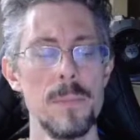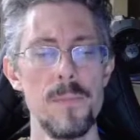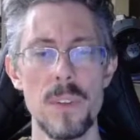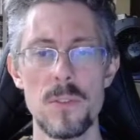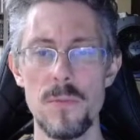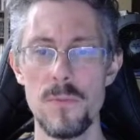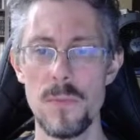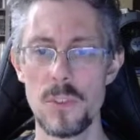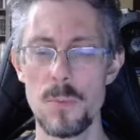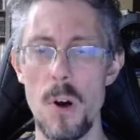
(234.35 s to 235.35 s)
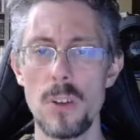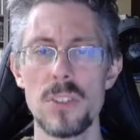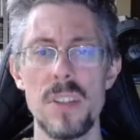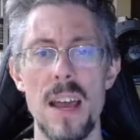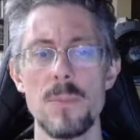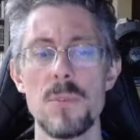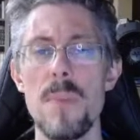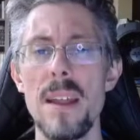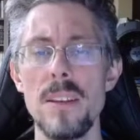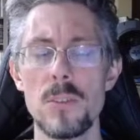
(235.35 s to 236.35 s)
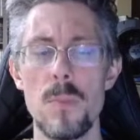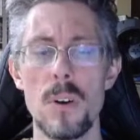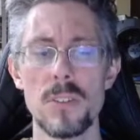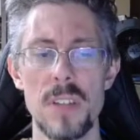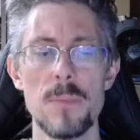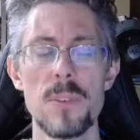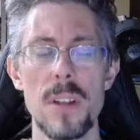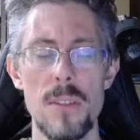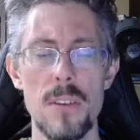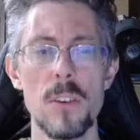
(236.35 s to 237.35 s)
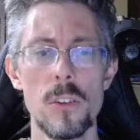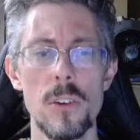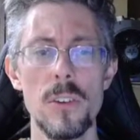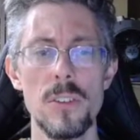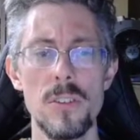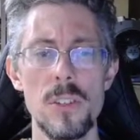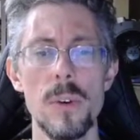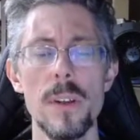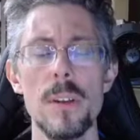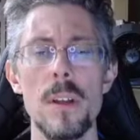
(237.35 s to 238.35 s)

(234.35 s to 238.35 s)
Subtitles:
It's small steps, many small steps, and I think you'll learn to do it.